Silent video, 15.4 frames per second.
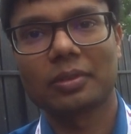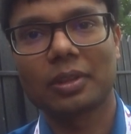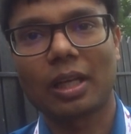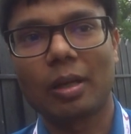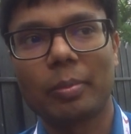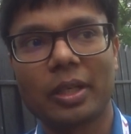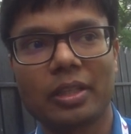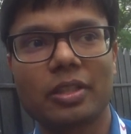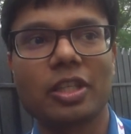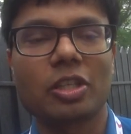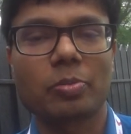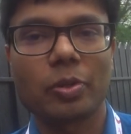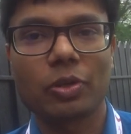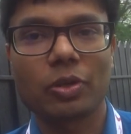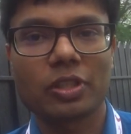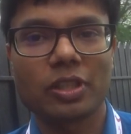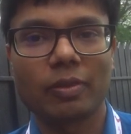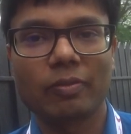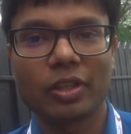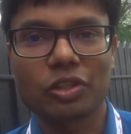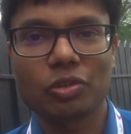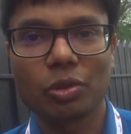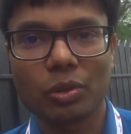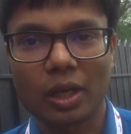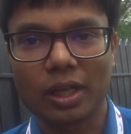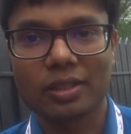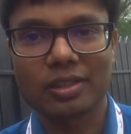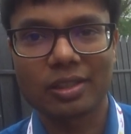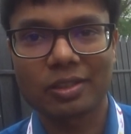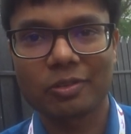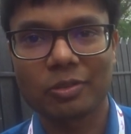I mean, just because someone's going to
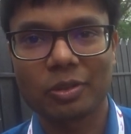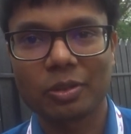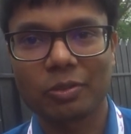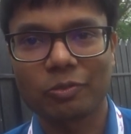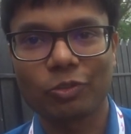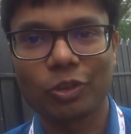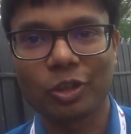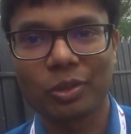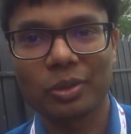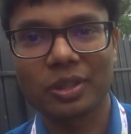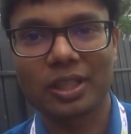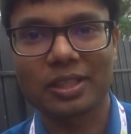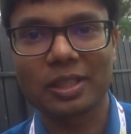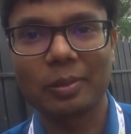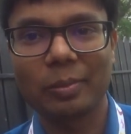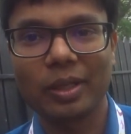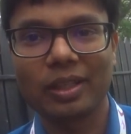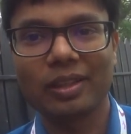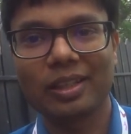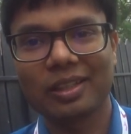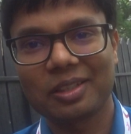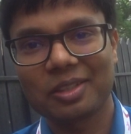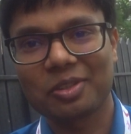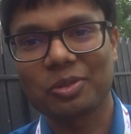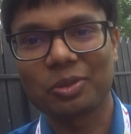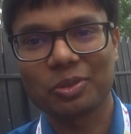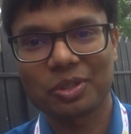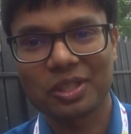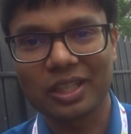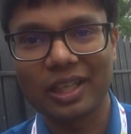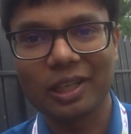answer for you doesn't mean that it's going
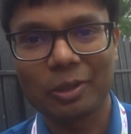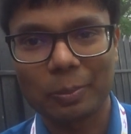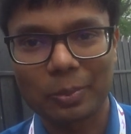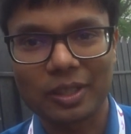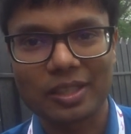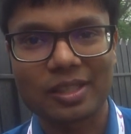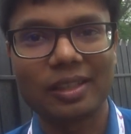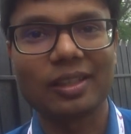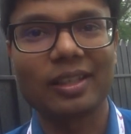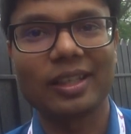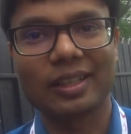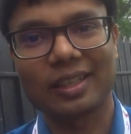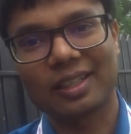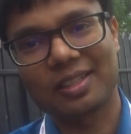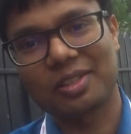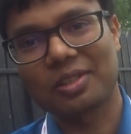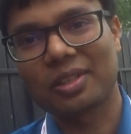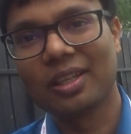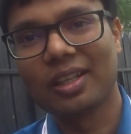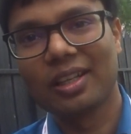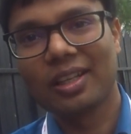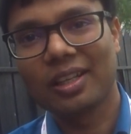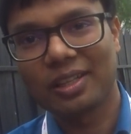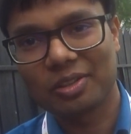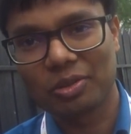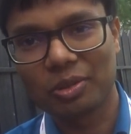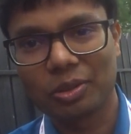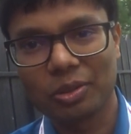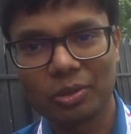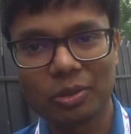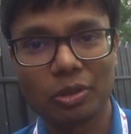to steal your personal data, it's
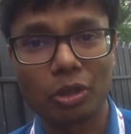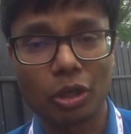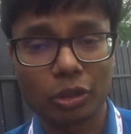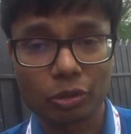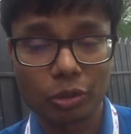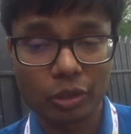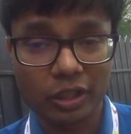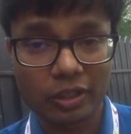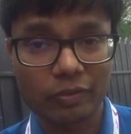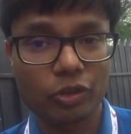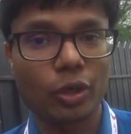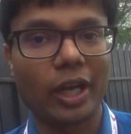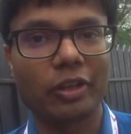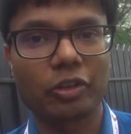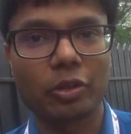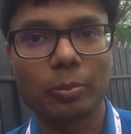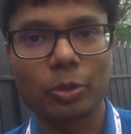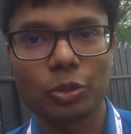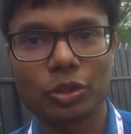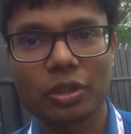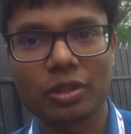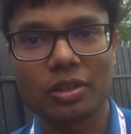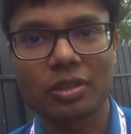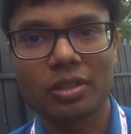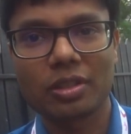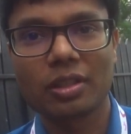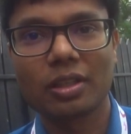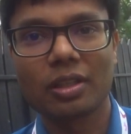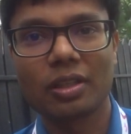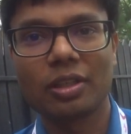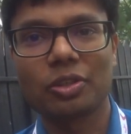going to not going to give you attributions,
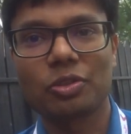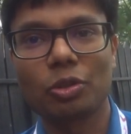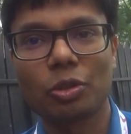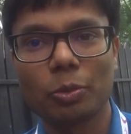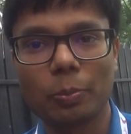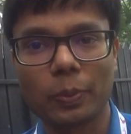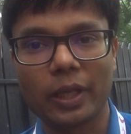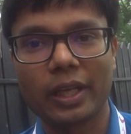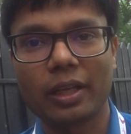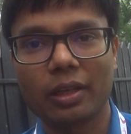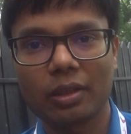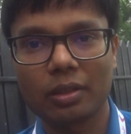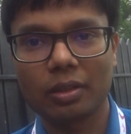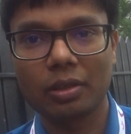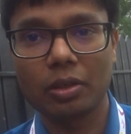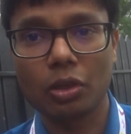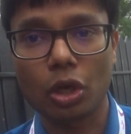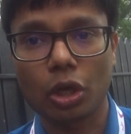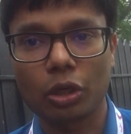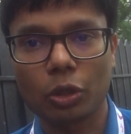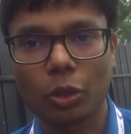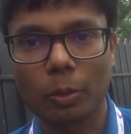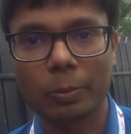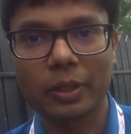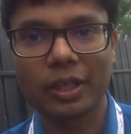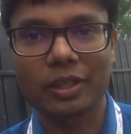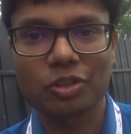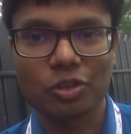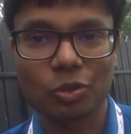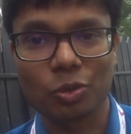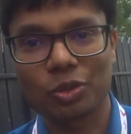it's going to bring
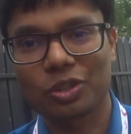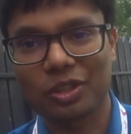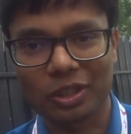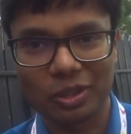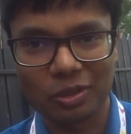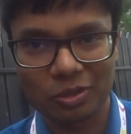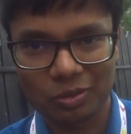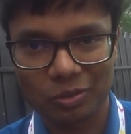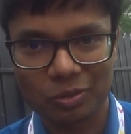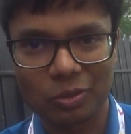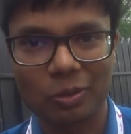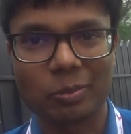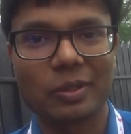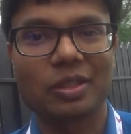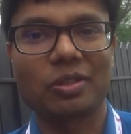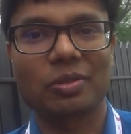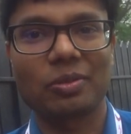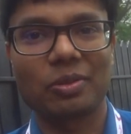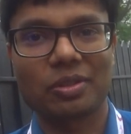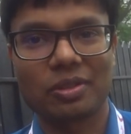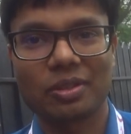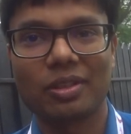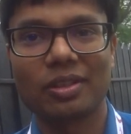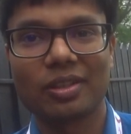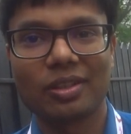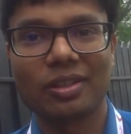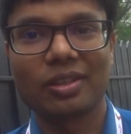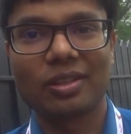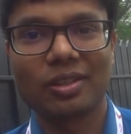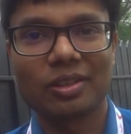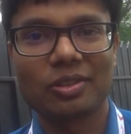non-copyright source into open source.
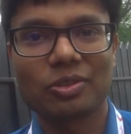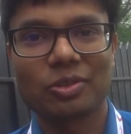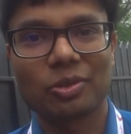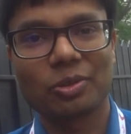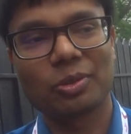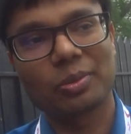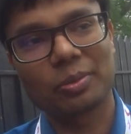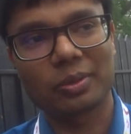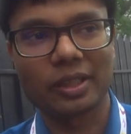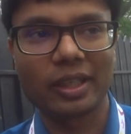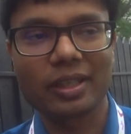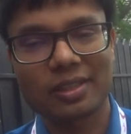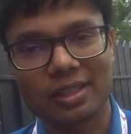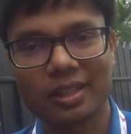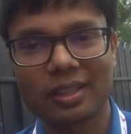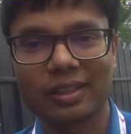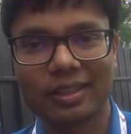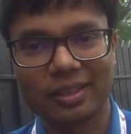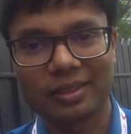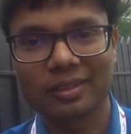So things are there.